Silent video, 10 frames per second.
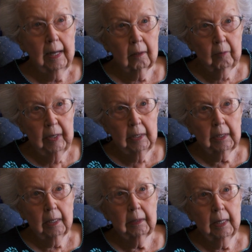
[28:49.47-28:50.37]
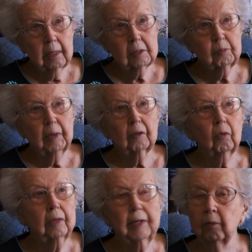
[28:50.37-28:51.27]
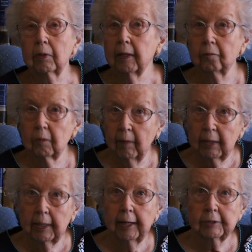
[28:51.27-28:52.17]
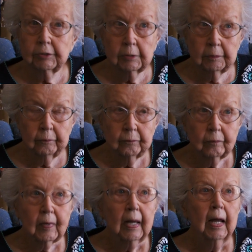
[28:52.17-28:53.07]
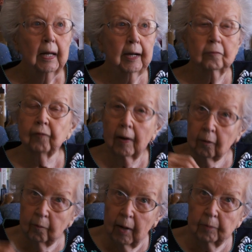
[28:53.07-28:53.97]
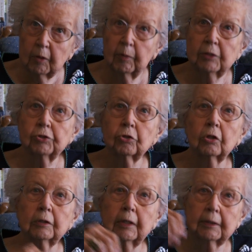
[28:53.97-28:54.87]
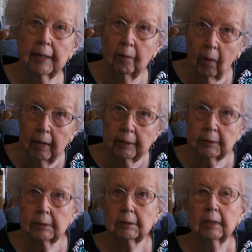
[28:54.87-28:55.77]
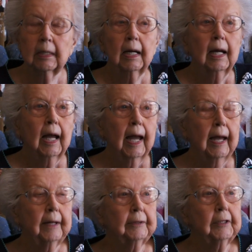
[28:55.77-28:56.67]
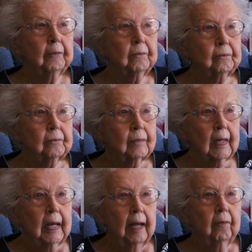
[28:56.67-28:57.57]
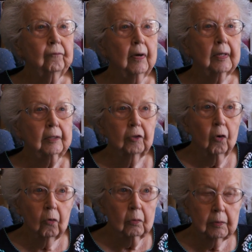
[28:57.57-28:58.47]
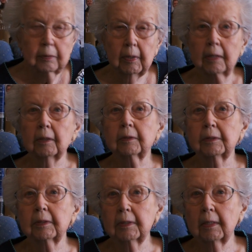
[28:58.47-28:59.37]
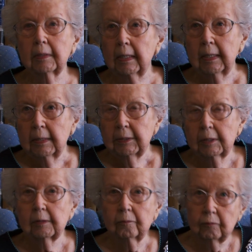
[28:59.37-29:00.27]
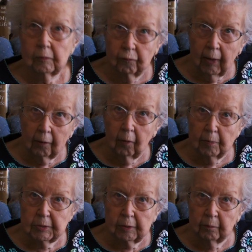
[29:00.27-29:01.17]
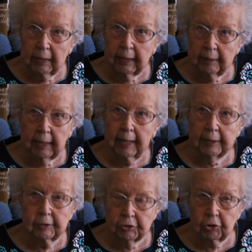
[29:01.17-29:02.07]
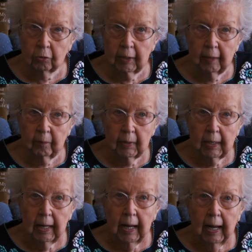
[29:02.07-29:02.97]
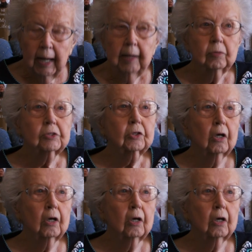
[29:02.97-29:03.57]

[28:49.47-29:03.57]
Alameda County Hospital where they were given medication. And I'd follow them up to be sure that they went. And um, if I would go there to the, to follow up somebody that hadn't shown up, he was